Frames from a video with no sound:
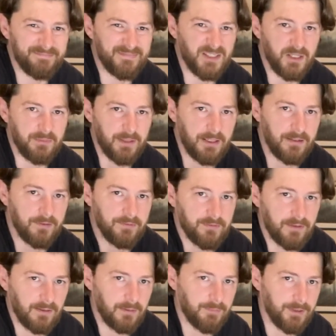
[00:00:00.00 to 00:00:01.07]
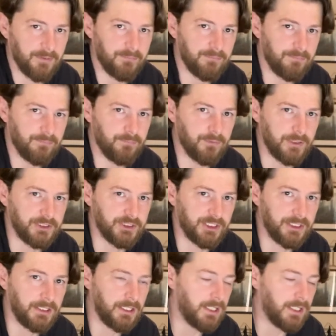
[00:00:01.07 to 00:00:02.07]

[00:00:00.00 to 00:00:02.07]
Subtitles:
Hope that don't sound a bit preachy.